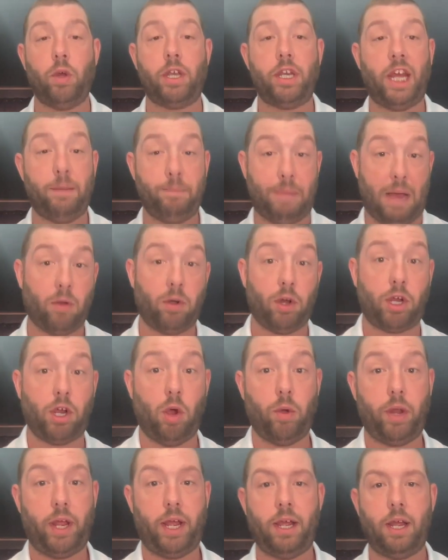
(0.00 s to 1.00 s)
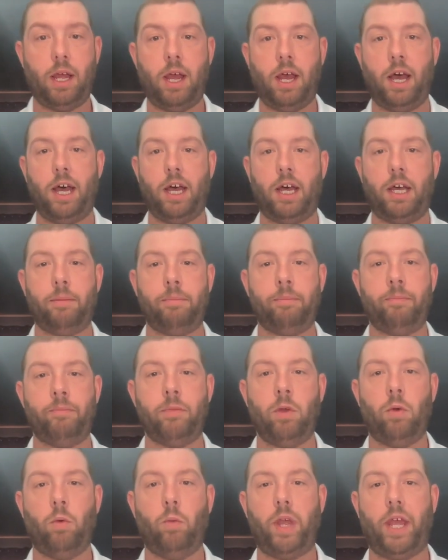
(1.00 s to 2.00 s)
in powder coating,
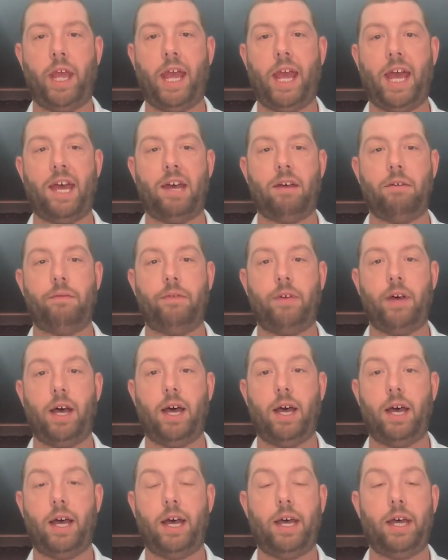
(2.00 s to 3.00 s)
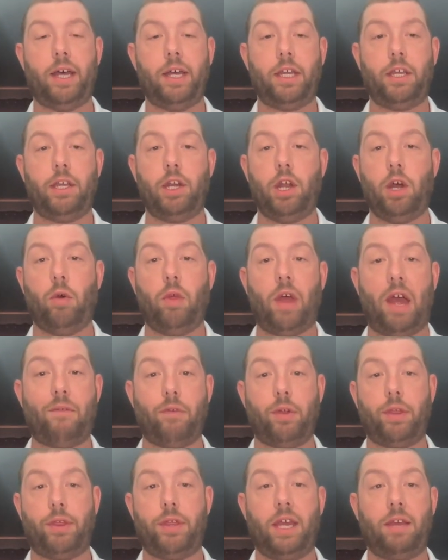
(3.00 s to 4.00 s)
we have
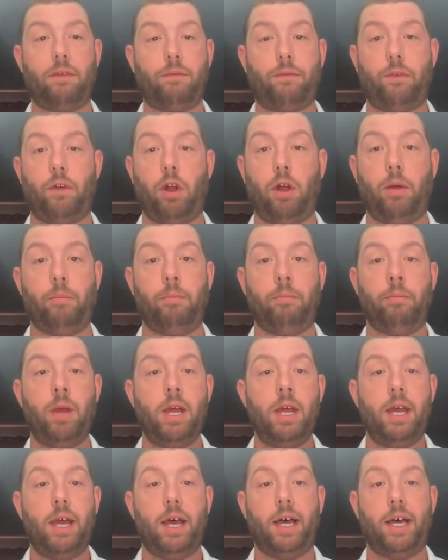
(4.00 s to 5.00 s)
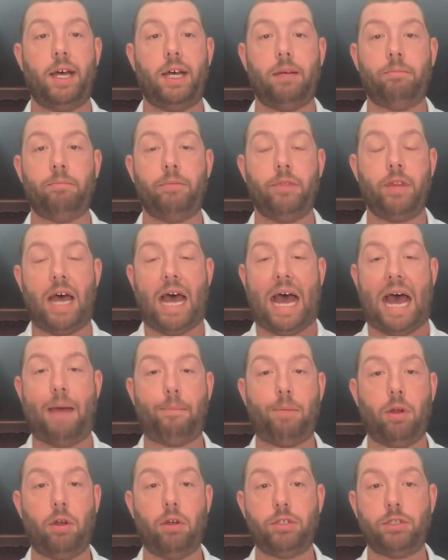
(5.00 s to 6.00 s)
everything from the
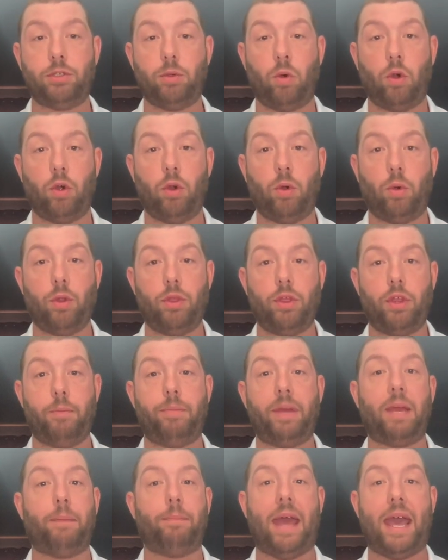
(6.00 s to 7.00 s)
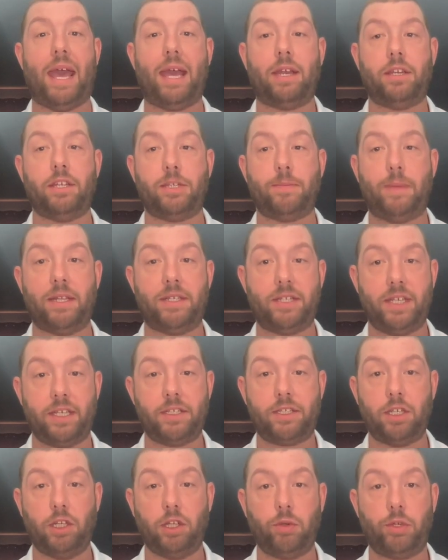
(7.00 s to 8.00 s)
hoppers or the big bag dispensing
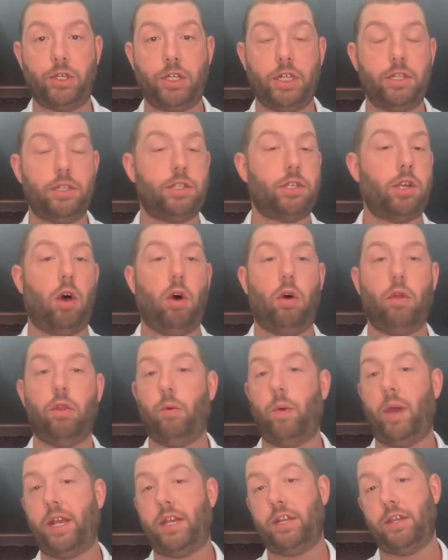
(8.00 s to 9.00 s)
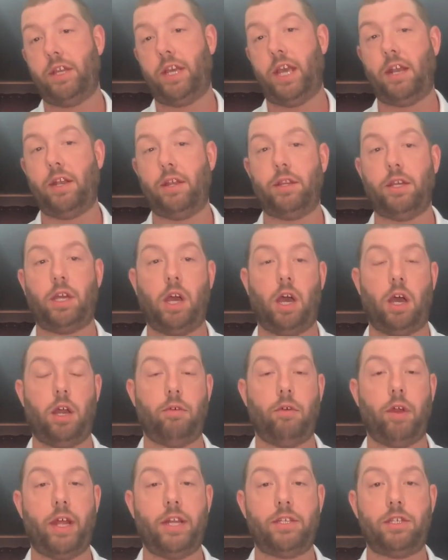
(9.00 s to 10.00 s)
solutions all the way to the end of the gun,
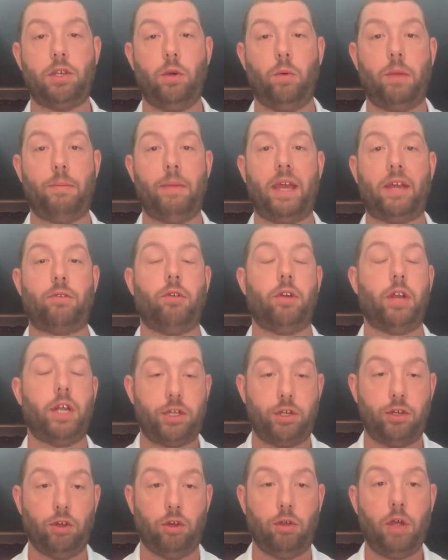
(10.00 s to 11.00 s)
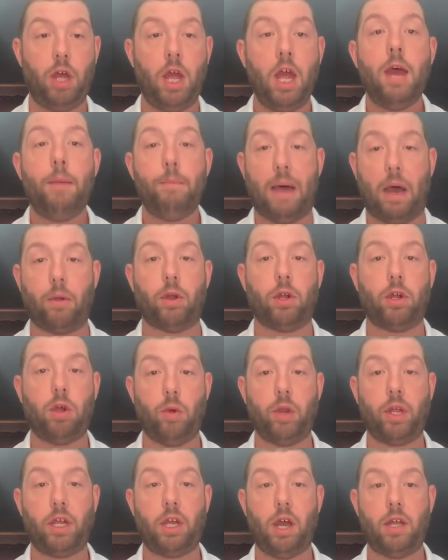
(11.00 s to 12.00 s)
right? So we make traditional powder
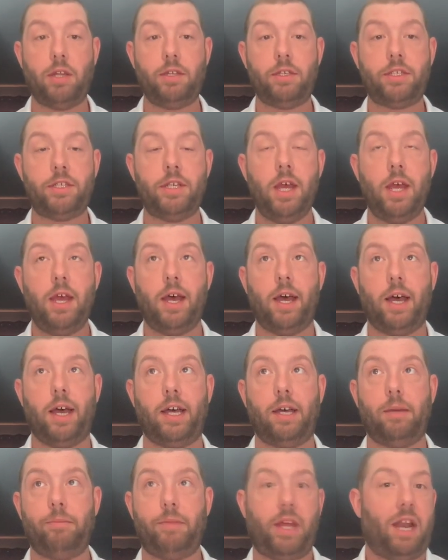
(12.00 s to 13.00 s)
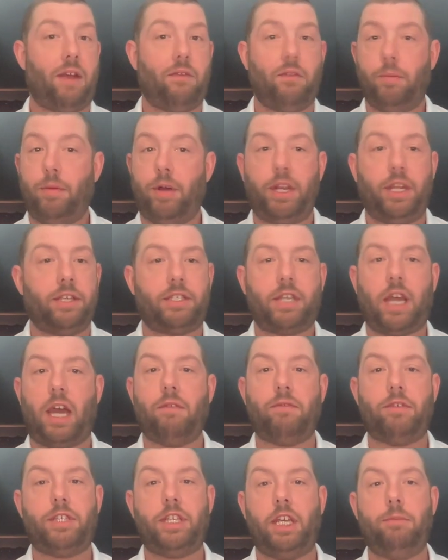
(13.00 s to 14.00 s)
coating guns that everybody has kind
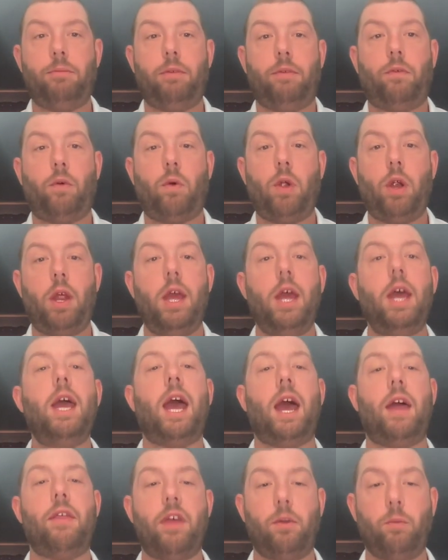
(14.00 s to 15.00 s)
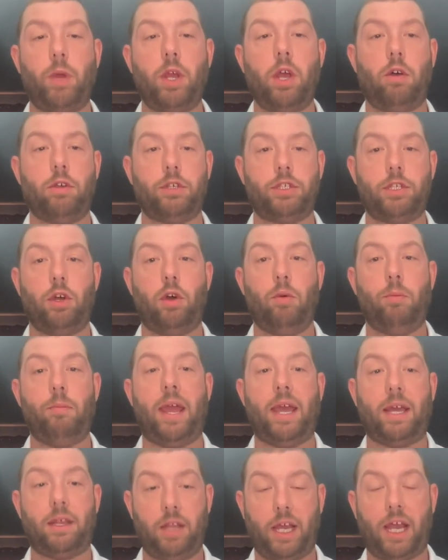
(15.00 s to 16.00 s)
of seen before, and then we also
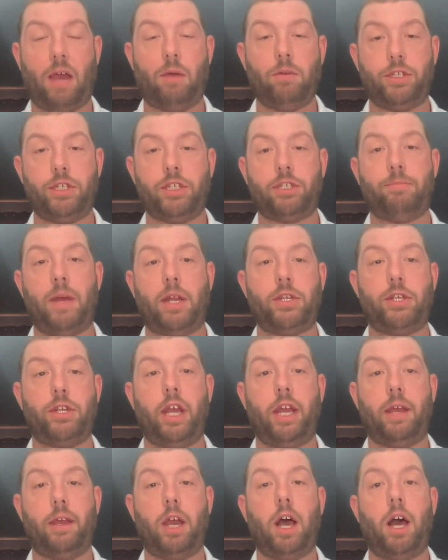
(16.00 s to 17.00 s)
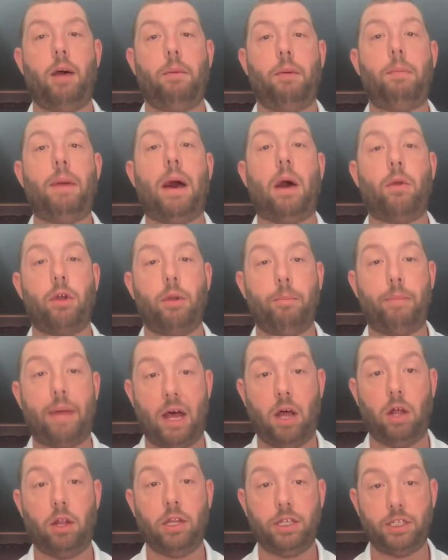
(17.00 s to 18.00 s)
make, like I was just mentioning, a powder
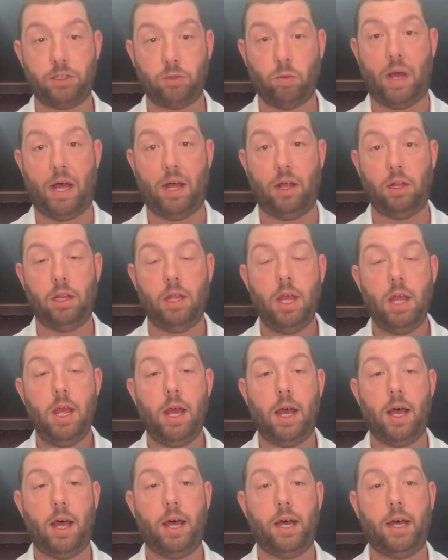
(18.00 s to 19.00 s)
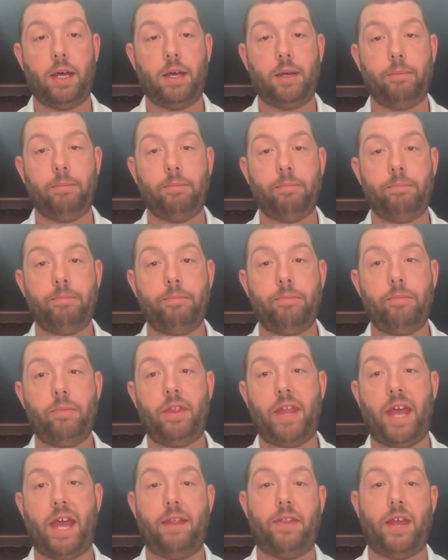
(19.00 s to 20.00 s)
bell as well.
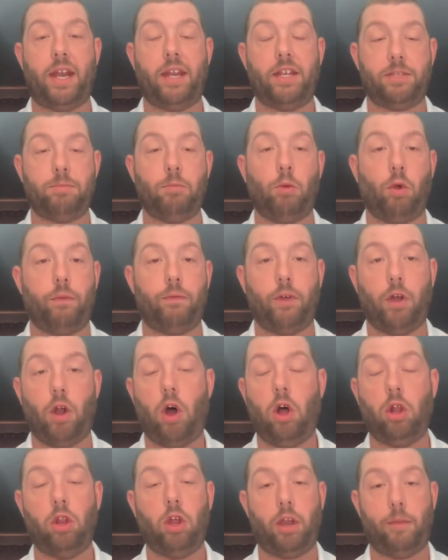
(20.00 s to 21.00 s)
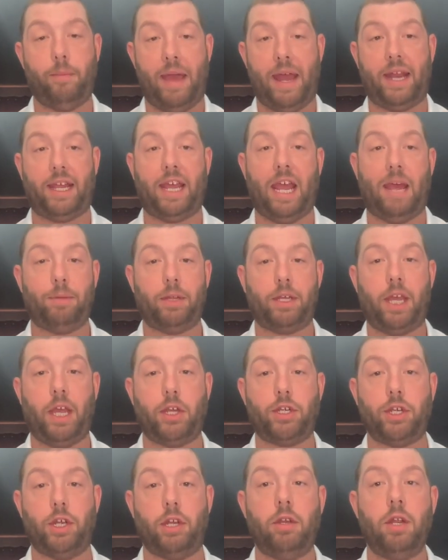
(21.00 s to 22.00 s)
That is more for all automatic
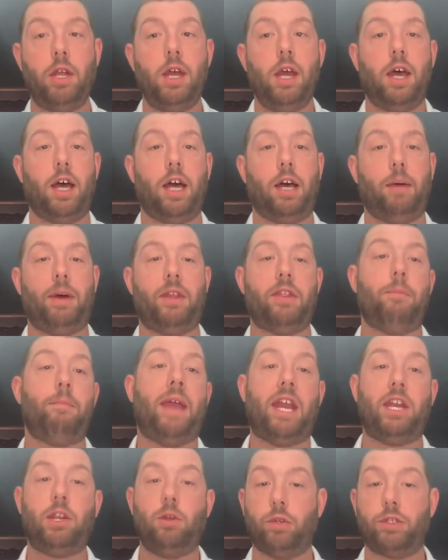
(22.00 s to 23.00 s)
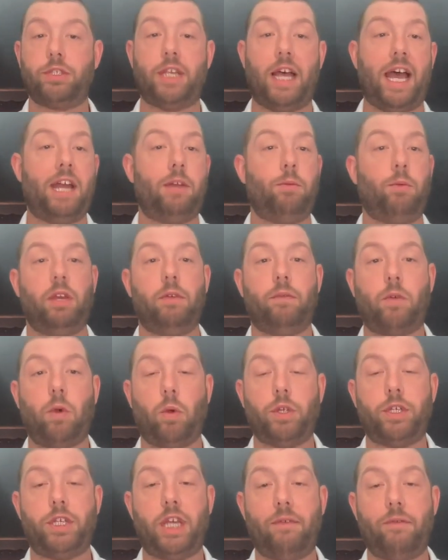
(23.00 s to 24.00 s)
application. On the manual side, we of
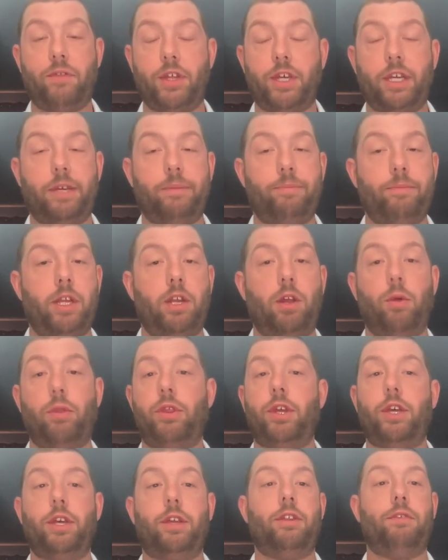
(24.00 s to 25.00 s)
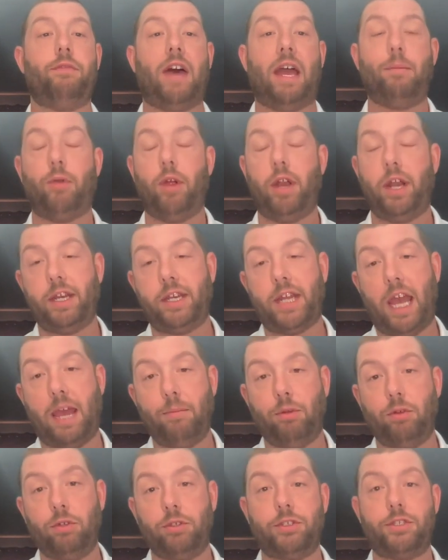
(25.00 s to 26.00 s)
course have the vibrating
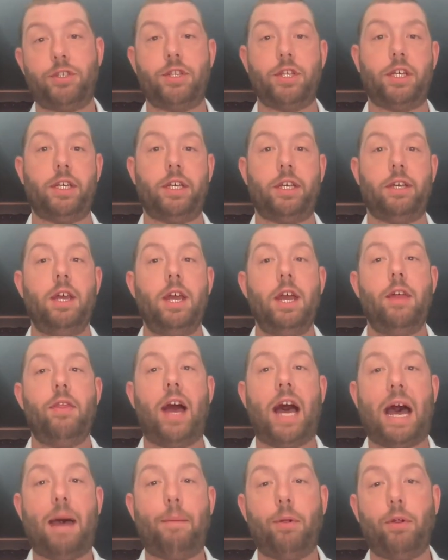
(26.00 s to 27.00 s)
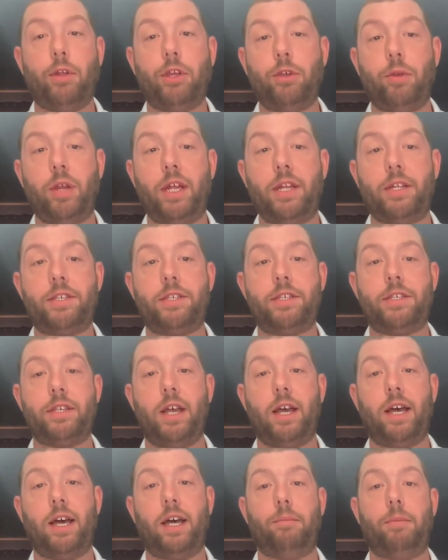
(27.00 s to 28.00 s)
tables, the hopper units,
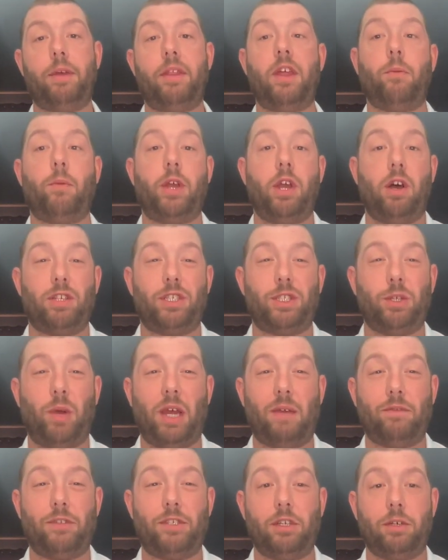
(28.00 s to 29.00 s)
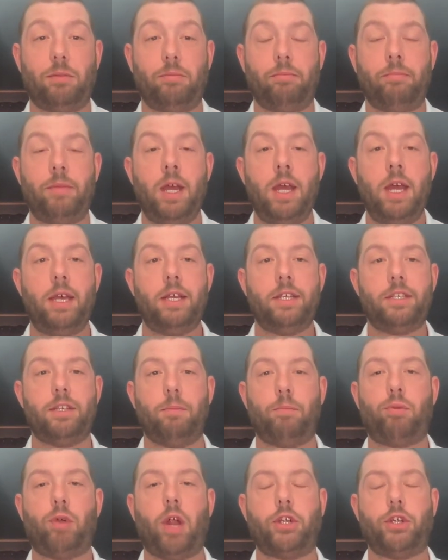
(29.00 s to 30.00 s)
and then we also have some
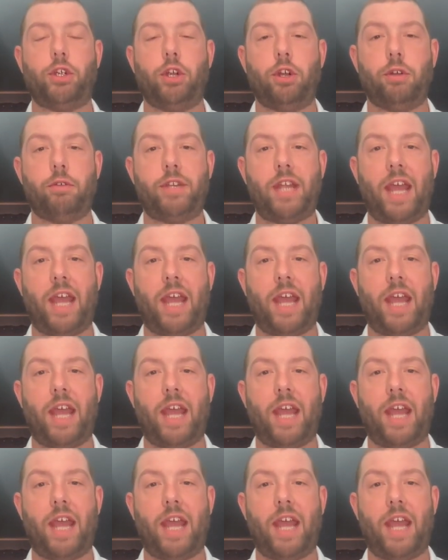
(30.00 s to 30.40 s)
pressure